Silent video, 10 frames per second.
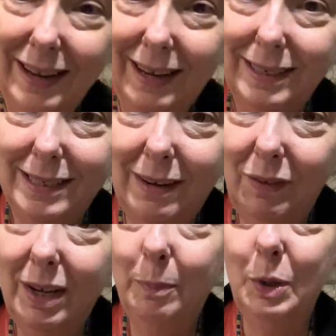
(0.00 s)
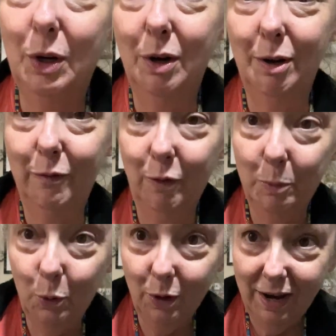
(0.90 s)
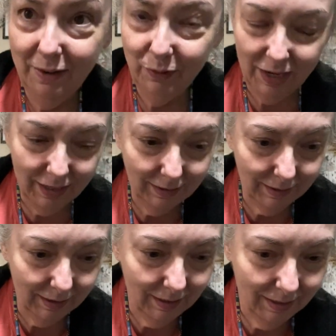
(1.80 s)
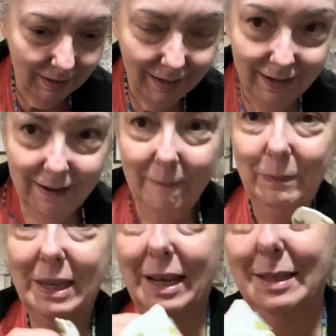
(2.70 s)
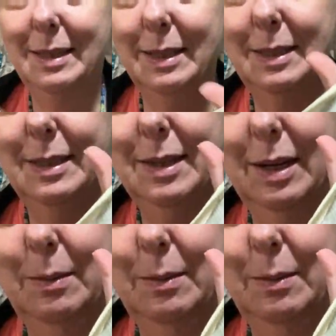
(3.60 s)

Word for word: saving up yarn for more Afghans. Yes, this is going